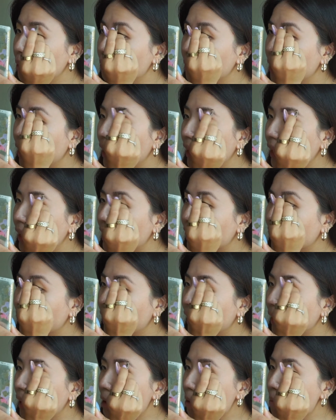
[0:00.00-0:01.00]
like
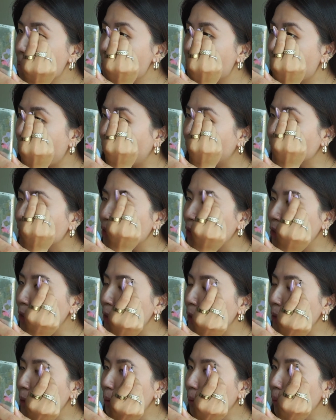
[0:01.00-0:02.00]
back
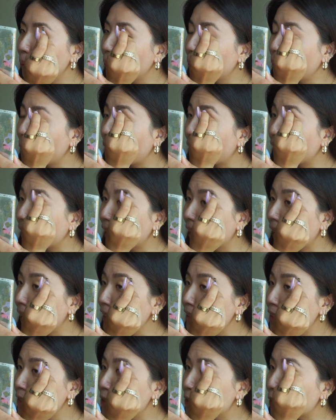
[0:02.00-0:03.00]
to where
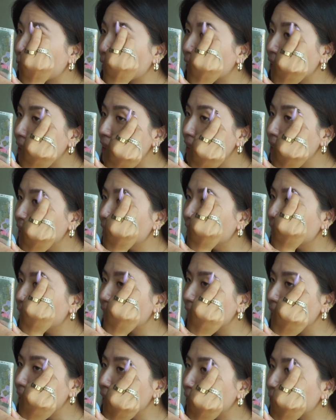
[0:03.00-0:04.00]
I started,
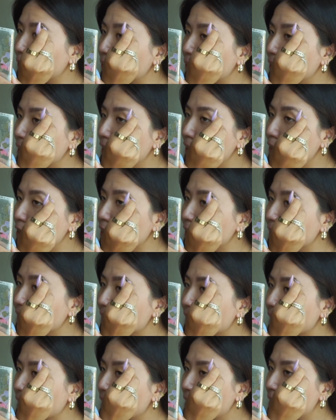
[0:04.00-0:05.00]
like literally
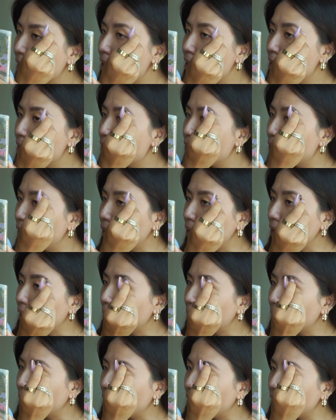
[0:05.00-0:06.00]
just fill
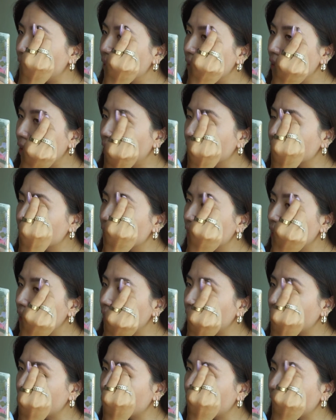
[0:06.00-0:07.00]
them in, not
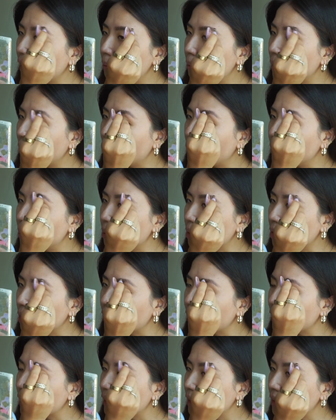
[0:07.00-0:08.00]
cleaning them up or
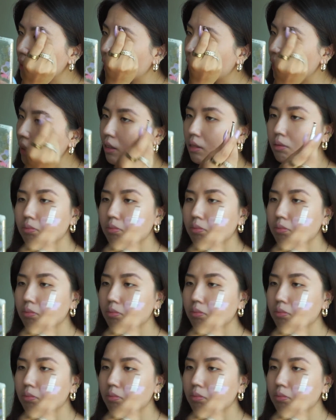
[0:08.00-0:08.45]
anything.